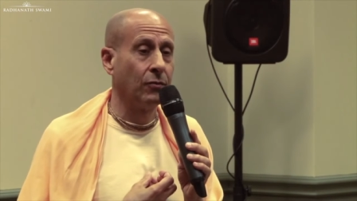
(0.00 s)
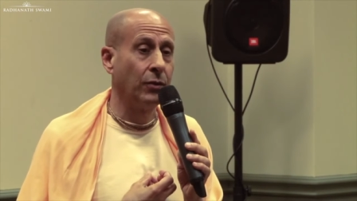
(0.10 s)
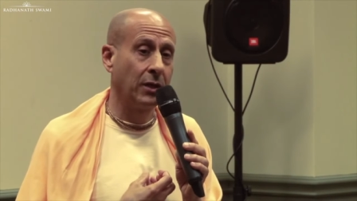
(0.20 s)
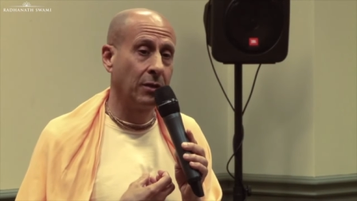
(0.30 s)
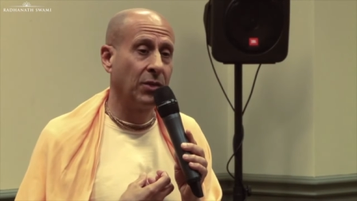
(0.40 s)

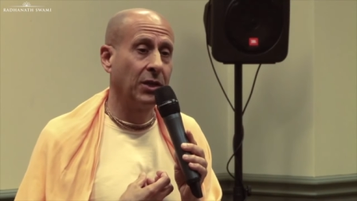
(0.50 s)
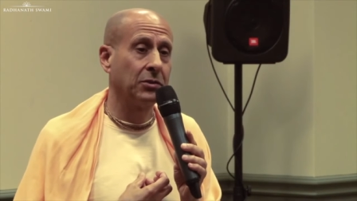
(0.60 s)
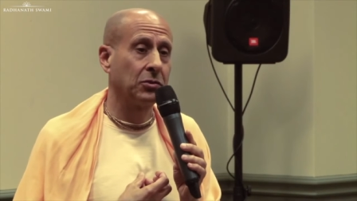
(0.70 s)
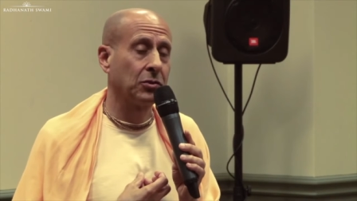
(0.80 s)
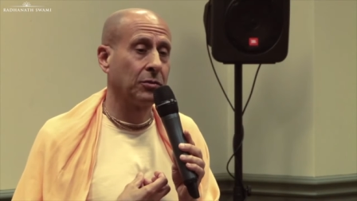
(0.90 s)
we can be
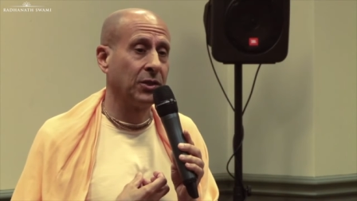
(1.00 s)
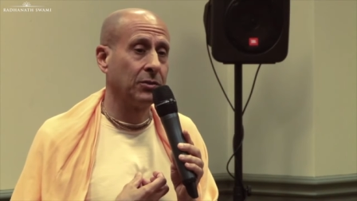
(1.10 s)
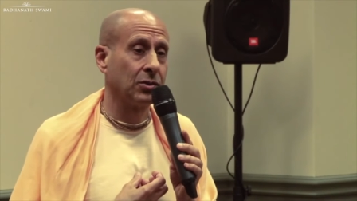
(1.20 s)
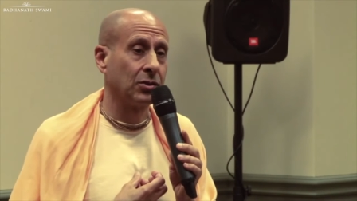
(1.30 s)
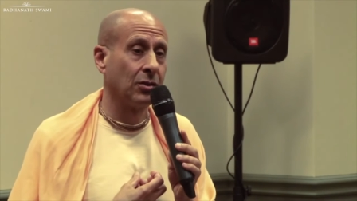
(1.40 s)

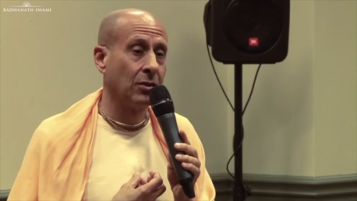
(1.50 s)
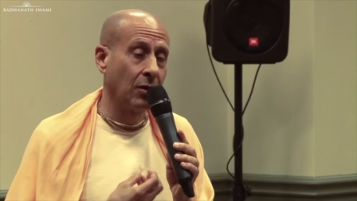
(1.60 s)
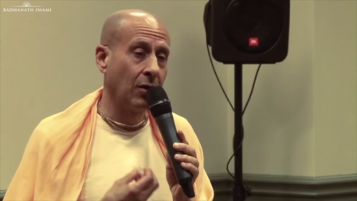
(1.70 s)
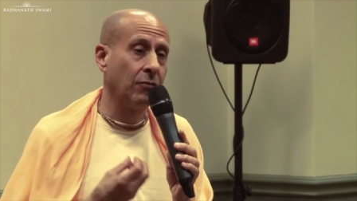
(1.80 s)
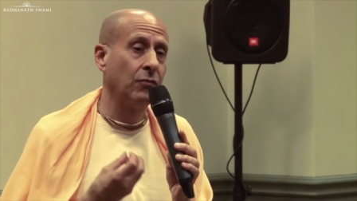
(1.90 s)
instruments
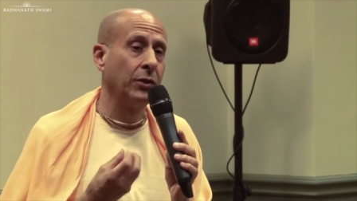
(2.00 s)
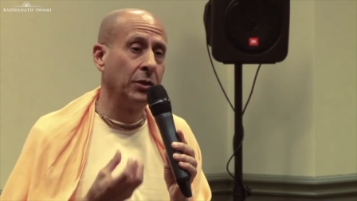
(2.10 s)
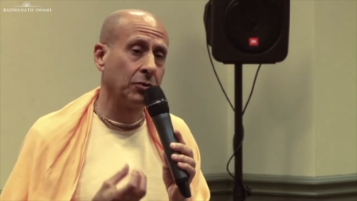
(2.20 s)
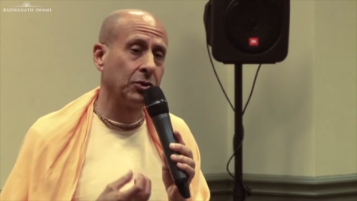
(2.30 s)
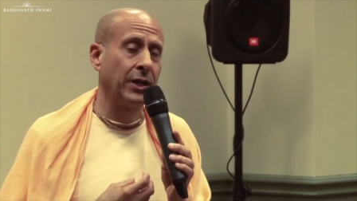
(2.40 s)
of
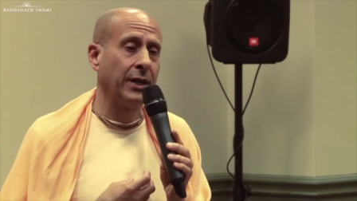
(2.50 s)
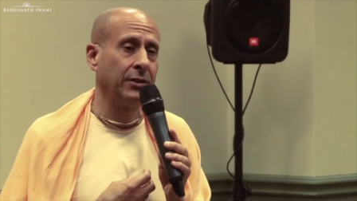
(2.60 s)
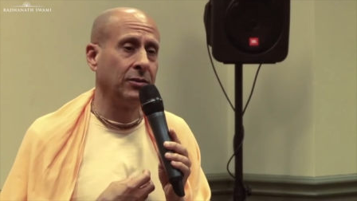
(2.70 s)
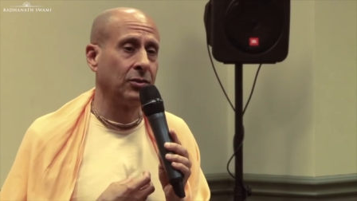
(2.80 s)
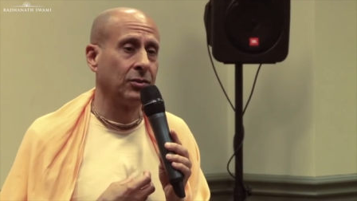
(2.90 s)
real
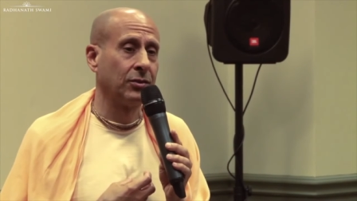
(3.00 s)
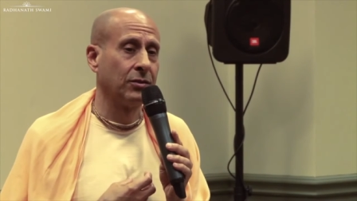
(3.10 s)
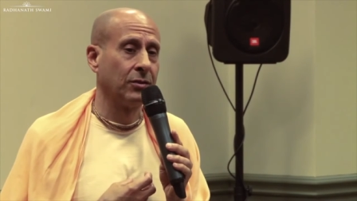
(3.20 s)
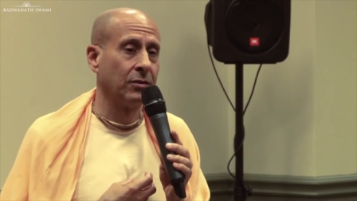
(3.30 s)
change.